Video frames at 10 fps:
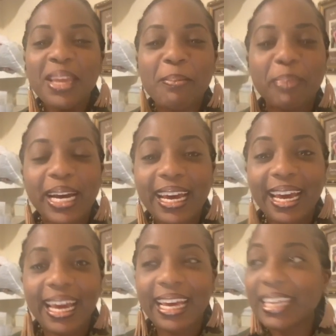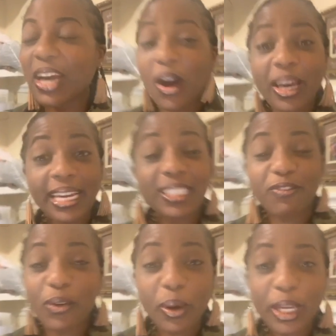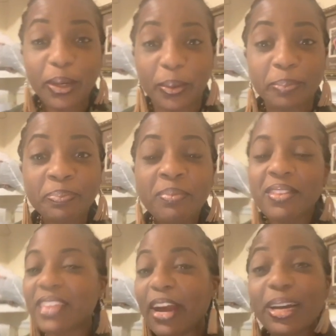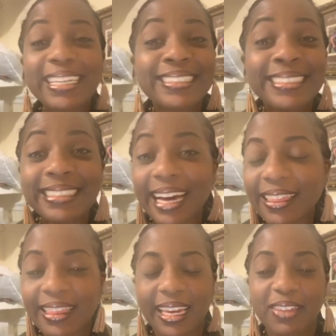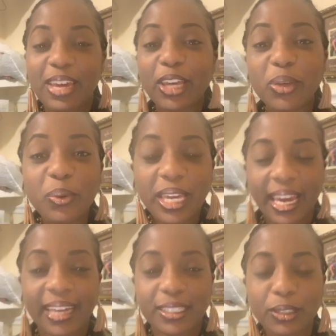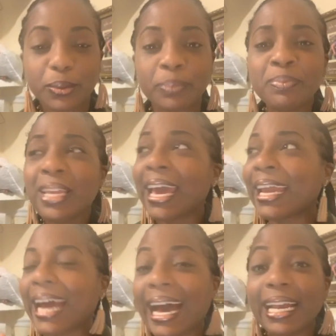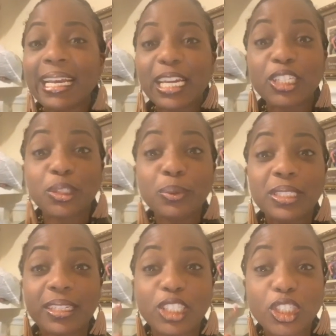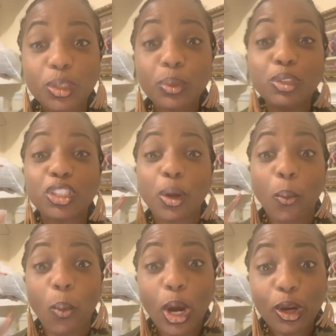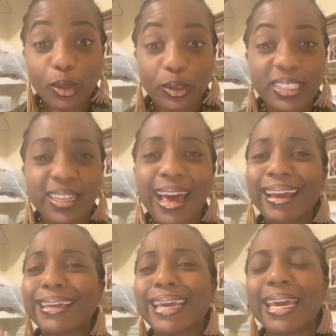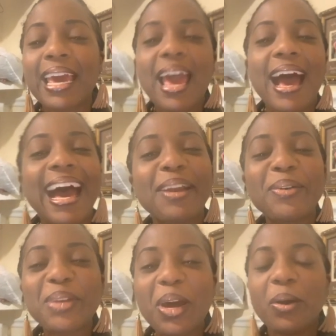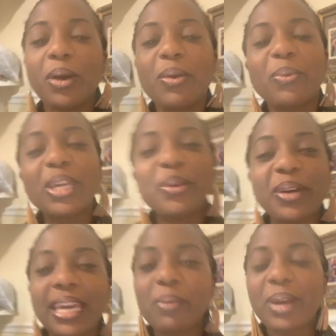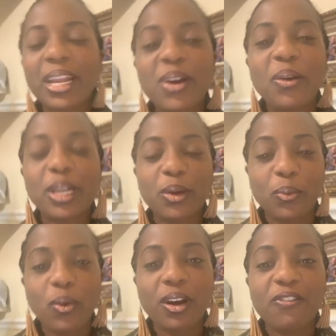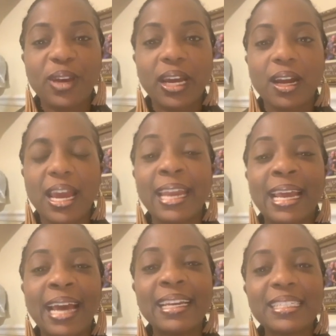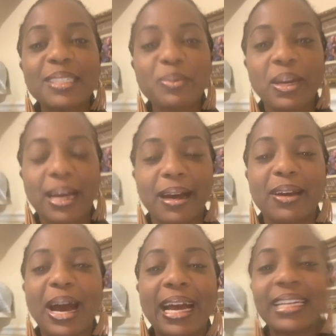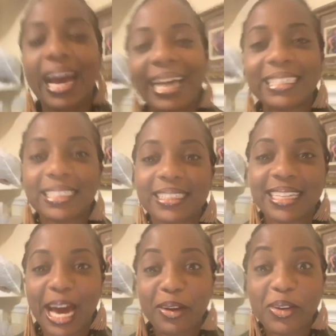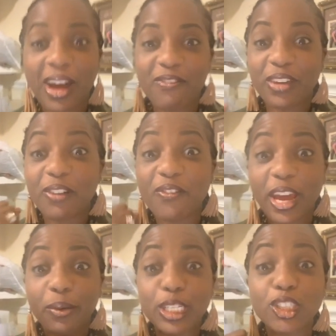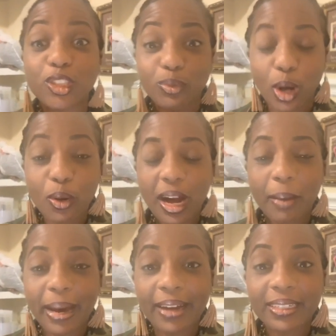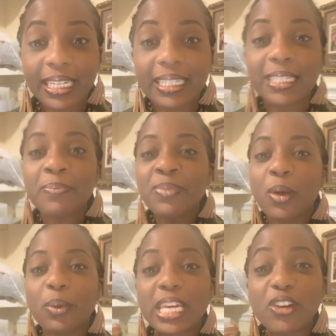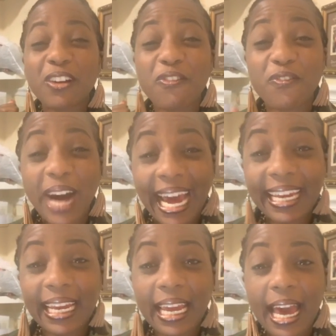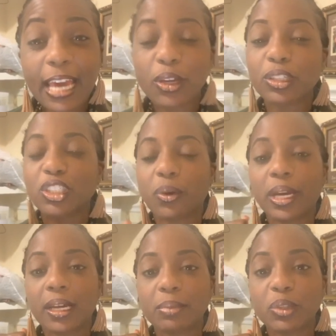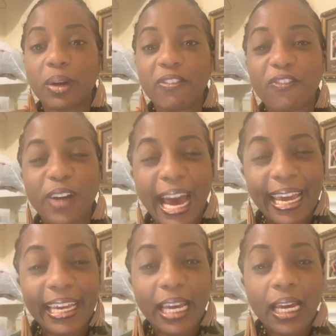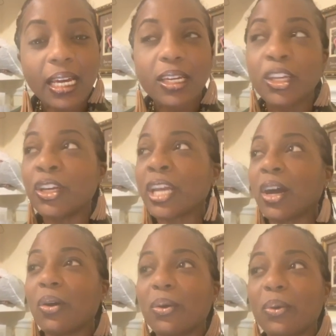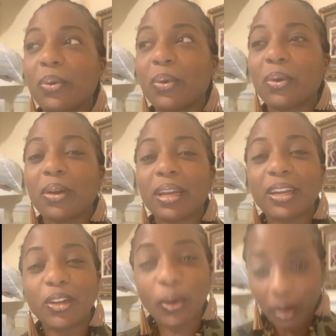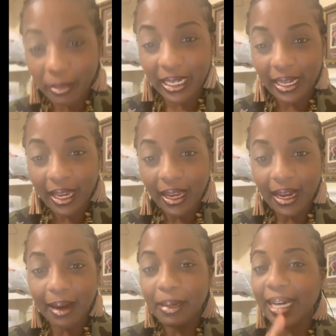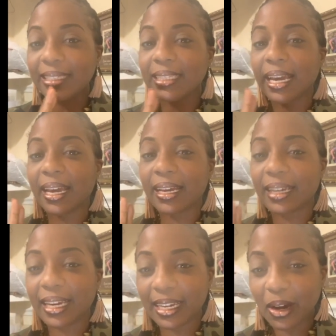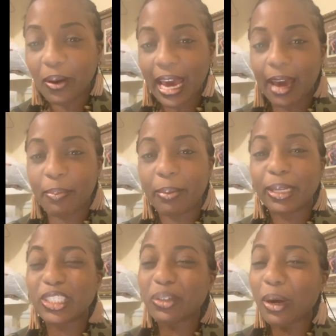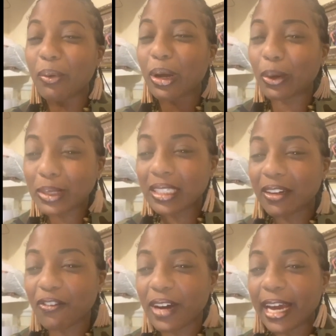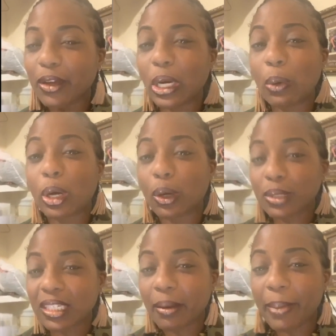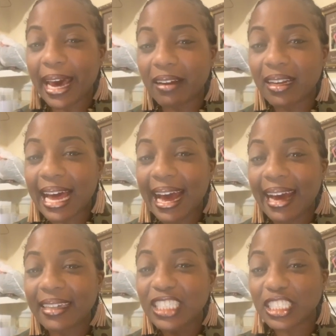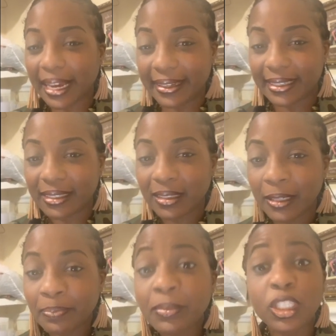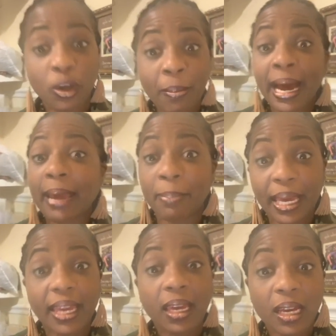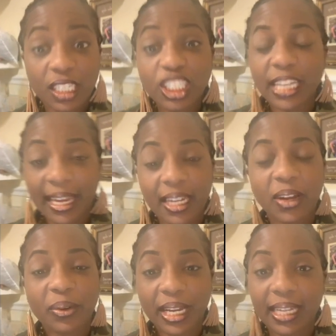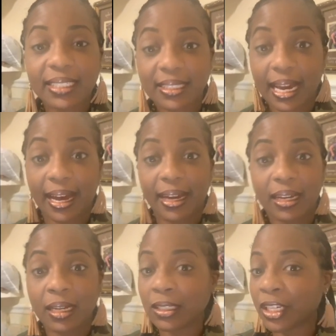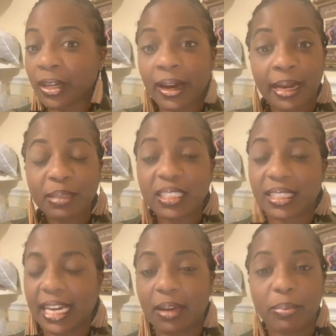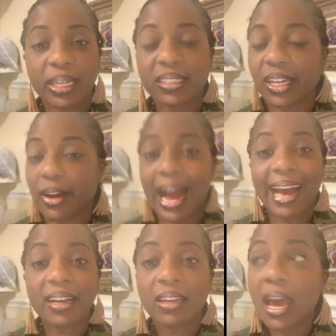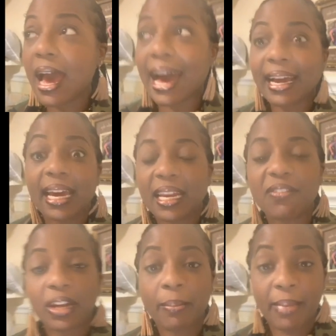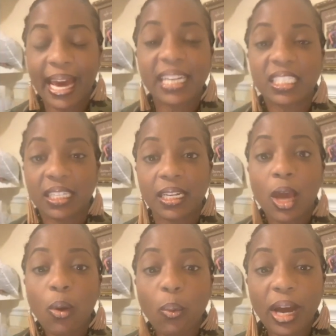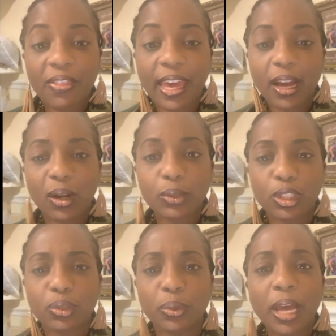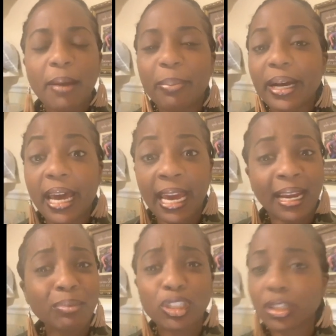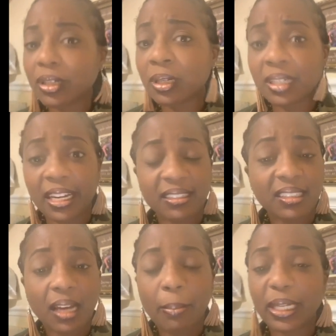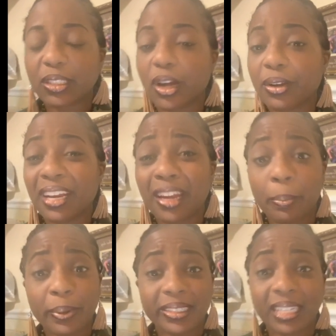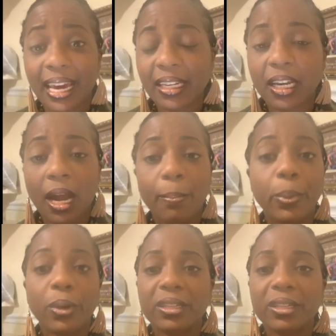But y'all, he's for you. There is nothing that you can't do. And I need you to choose your words. Like get I don't know, when you get ready to go into warfare and and this is what I I I just I don't know, I feel very strong about this. When you're fighting and you're showing up to a fight, you know, normally i'm not saying it don't happen but you don't go to the fight you don't go to the battle line shaking you might be shaking on the inside you know and i'm just thinking military i i can't even imagine what they go to but and i'm sure their stomach turning they're protecting our borders